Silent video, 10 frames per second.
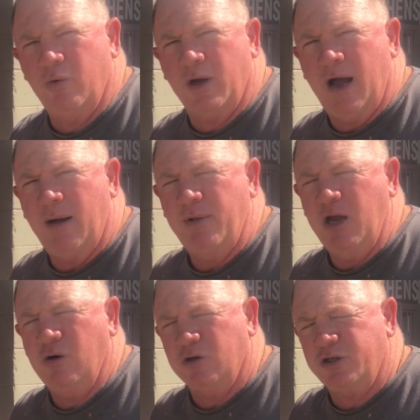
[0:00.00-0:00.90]
will come
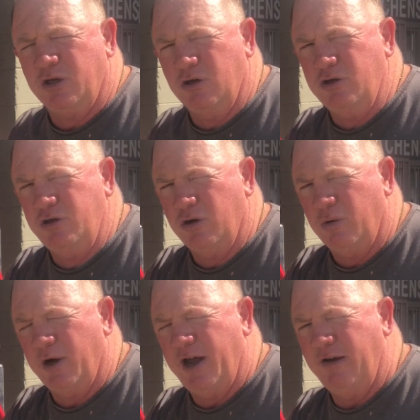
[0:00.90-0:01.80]
in, or solution
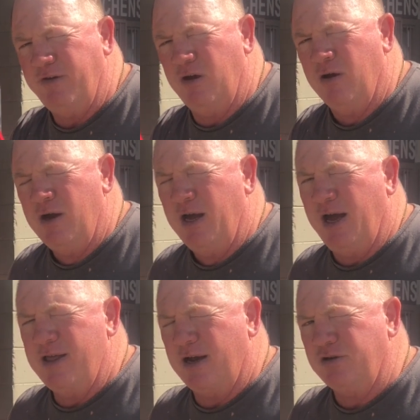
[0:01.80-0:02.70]
or what have you,
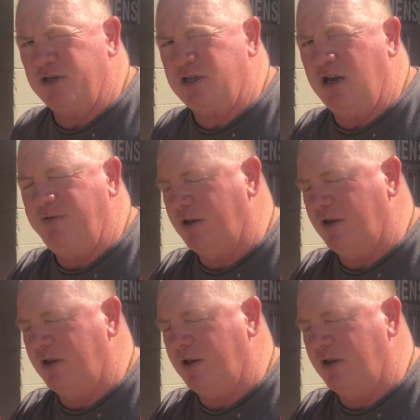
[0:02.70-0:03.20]
and that'll just give